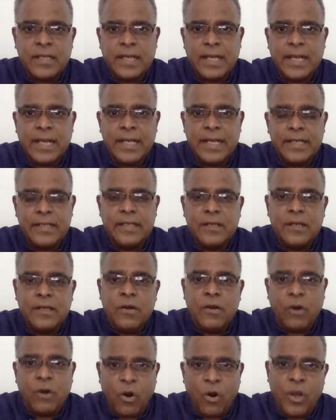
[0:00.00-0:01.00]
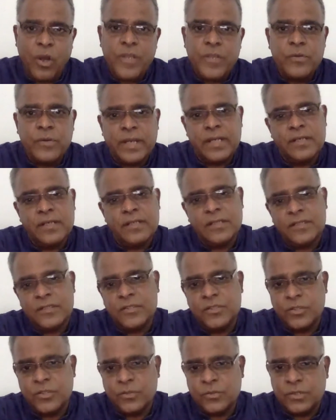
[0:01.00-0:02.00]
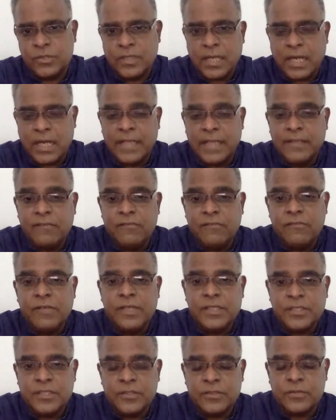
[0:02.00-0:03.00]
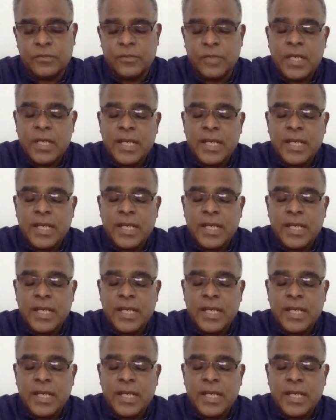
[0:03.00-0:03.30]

And or you can just choose other words to do.